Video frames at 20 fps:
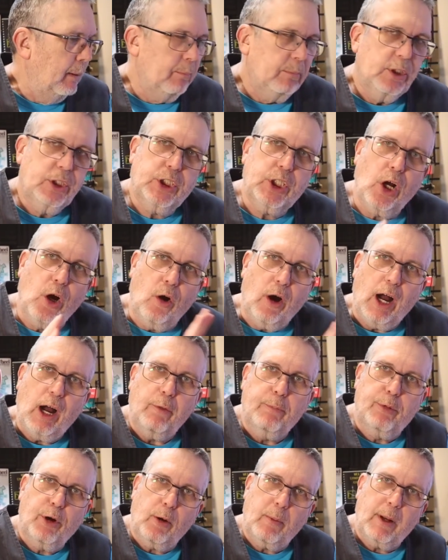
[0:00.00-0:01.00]
So
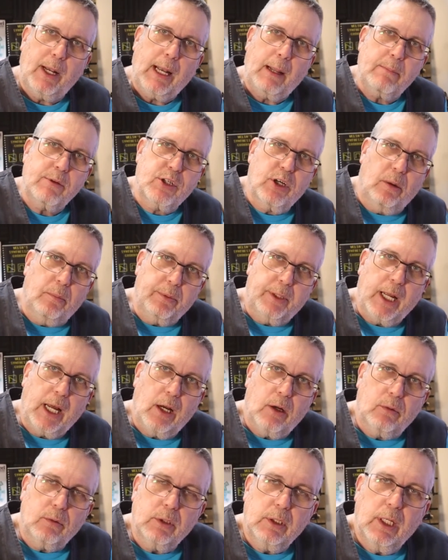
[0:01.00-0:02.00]
I've brought my laptop
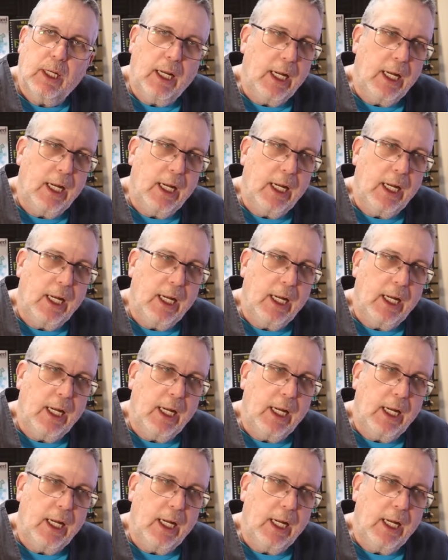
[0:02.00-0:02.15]
down